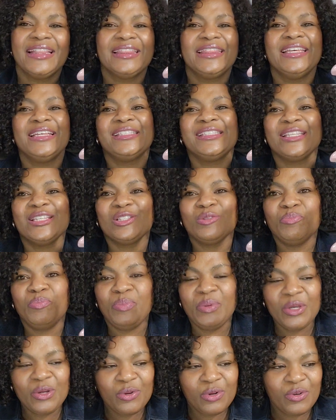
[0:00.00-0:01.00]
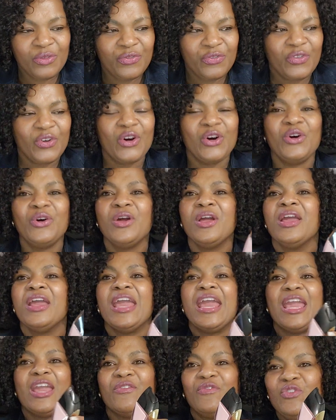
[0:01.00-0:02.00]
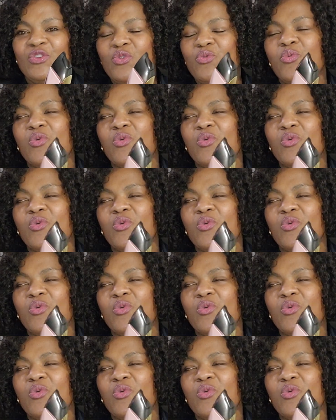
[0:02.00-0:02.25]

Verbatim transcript: This is beautiful. If you